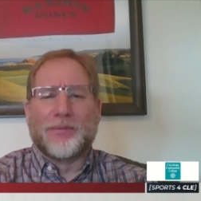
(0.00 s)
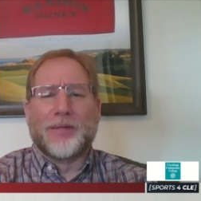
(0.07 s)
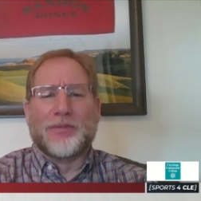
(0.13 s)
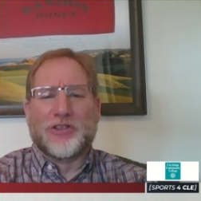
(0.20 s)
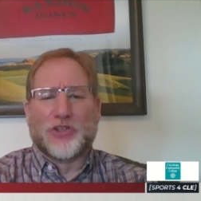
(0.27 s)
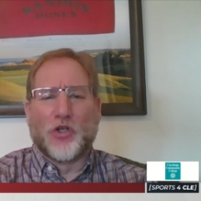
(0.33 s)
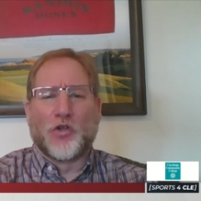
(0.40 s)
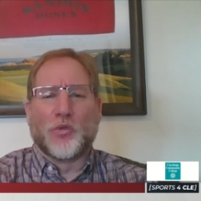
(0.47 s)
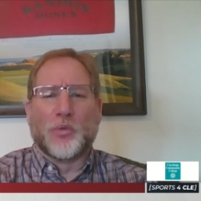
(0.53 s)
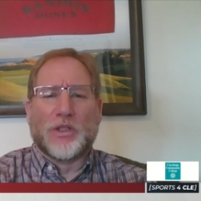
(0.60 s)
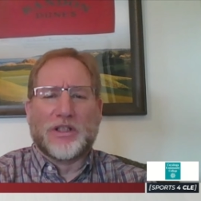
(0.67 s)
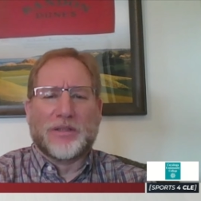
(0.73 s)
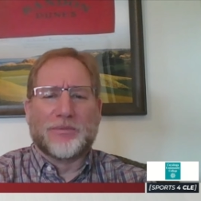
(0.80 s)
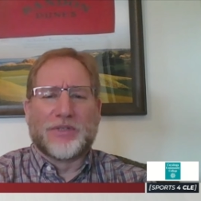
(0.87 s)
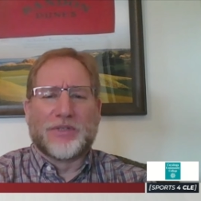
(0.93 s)
Maybe Jonah
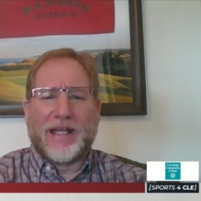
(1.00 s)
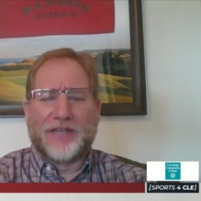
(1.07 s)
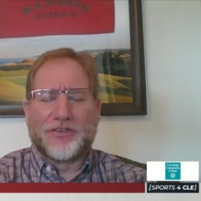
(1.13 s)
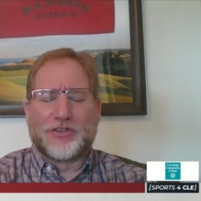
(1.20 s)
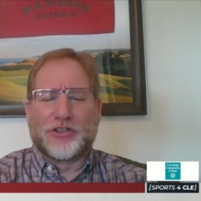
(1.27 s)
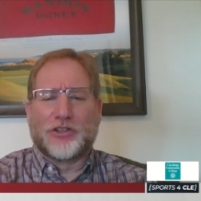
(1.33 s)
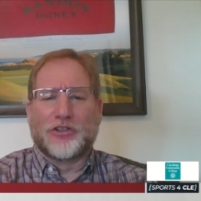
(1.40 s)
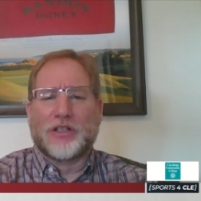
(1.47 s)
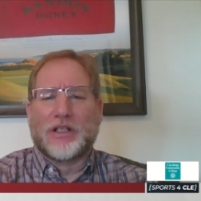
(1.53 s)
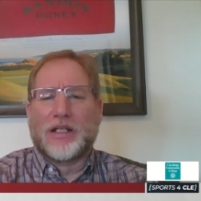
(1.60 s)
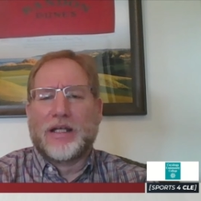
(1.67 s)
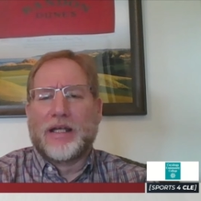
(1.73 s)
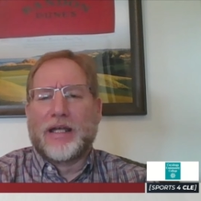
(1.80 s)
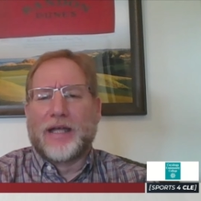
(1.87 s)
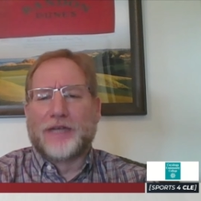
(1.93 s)
Williams last year
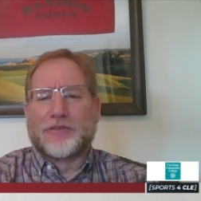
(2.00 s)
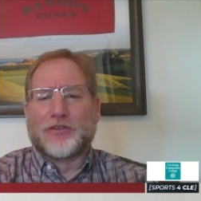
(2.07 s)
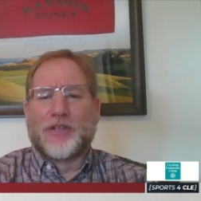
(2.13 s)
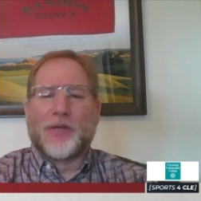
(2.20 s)
after